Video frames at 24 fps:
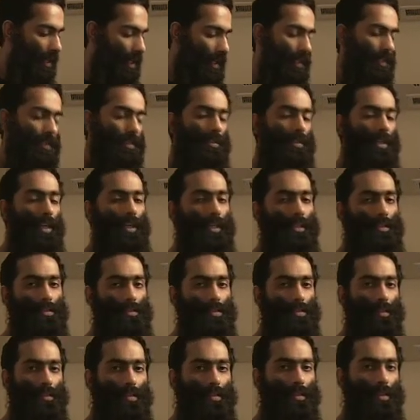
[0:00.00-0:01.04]
its
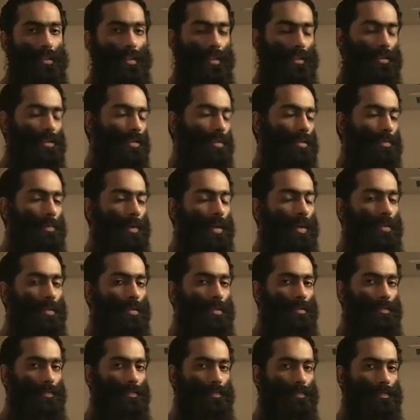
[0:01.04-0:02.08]
sight, its
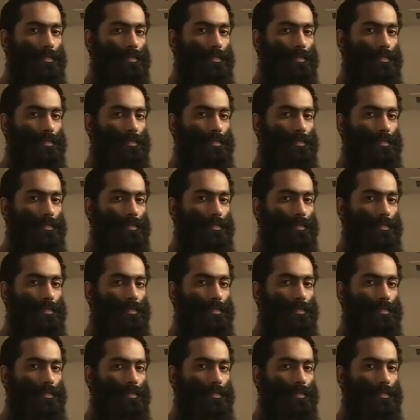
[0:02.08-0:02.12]
smell,